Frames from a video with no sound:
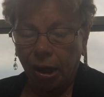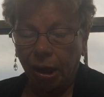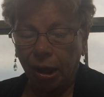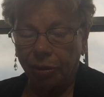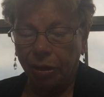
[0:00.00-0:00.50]

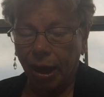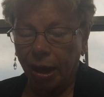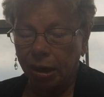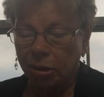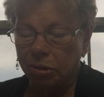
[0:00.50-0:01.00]
and
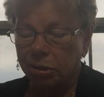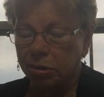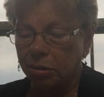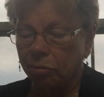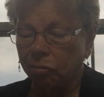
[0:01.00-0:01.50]
that
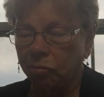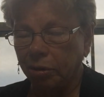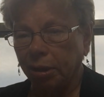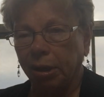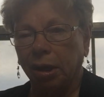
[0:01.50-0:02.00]
is
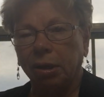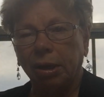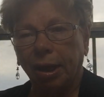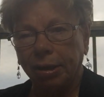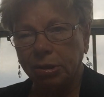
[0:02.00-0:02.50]
really a
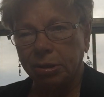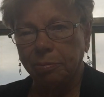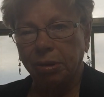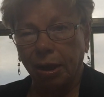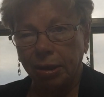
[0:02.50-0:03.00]
nice
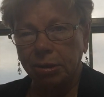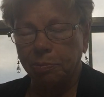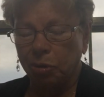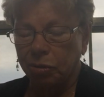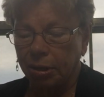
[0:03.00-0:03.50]

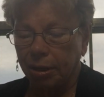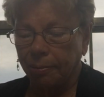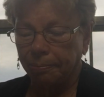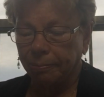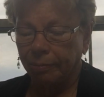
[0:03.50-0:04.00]
museum.